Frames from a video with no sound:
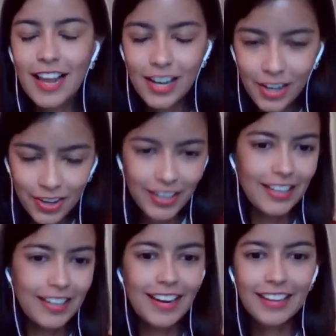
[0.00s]

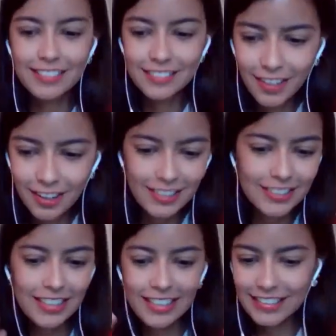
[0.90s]
learning and
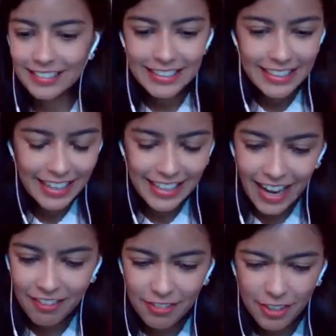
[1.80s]
acknowledge and
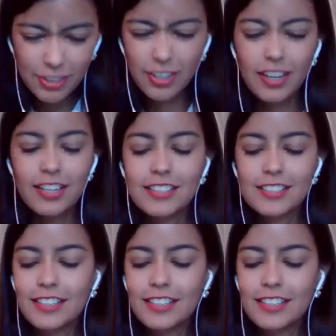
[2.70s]
have new knowledge.